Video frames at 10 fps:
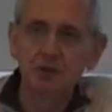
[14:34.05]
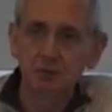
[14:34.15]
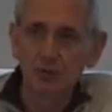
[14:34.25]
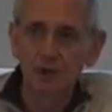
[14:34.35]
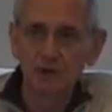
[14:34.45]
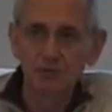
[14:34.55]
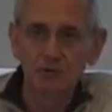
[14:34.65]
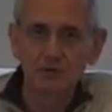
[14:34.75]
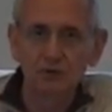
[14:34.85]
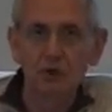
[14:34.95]
top
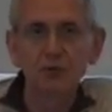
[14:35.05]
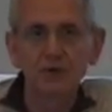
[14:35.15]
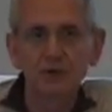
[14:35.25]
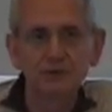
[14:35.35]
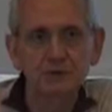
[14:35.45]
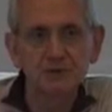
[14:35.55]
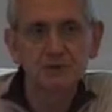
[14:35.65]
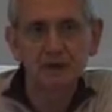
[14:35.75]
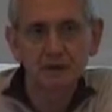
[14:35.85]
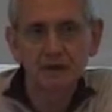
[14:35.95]
management is
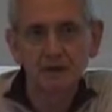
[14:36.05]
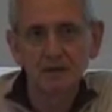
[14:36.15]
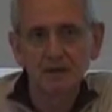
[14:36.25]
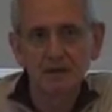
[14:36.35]
taking